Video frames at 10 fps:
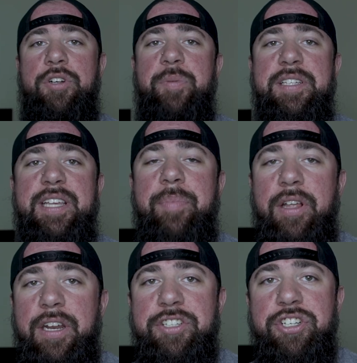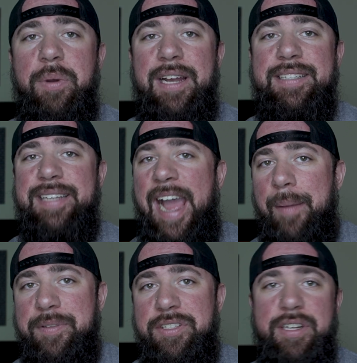which means the ability to
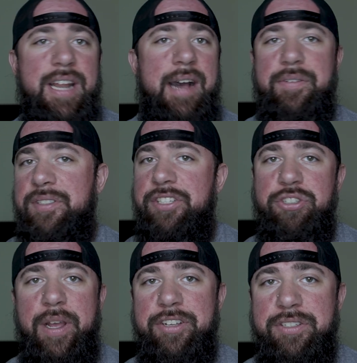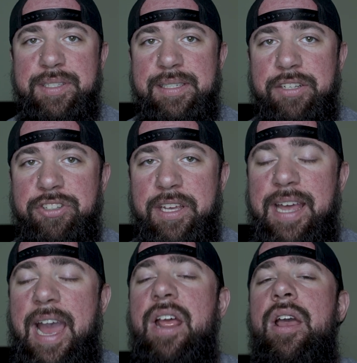adapt to novel situations and such like
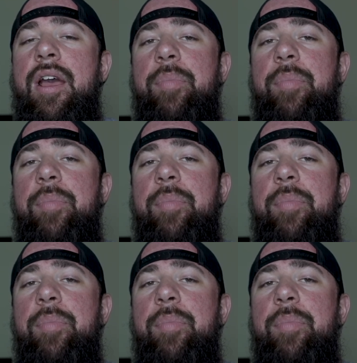that.